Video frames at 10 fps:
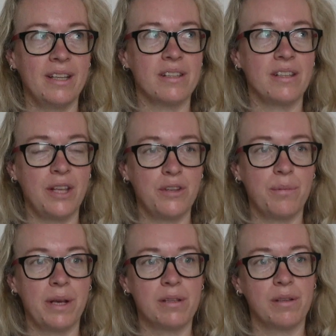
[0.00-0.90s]
these
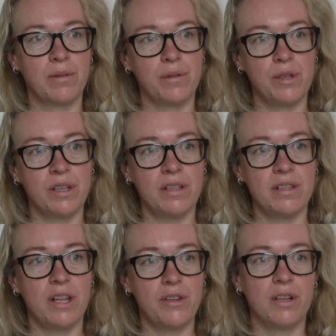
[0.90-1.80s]
nature-based
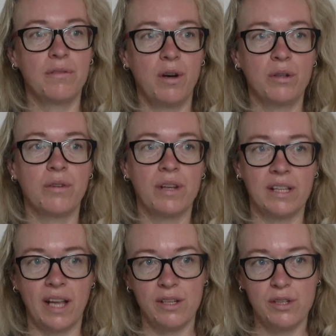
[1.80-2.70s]
solutions, natural water
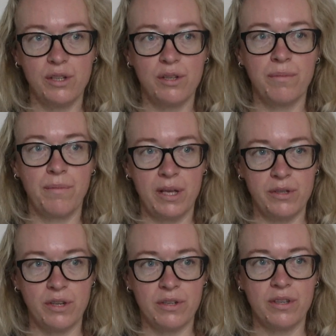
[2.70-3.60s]
retention
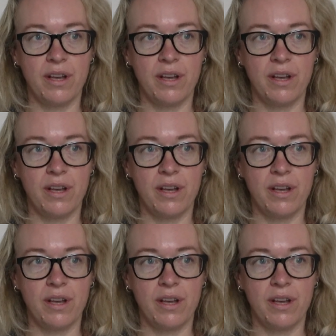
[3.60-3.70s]
measures,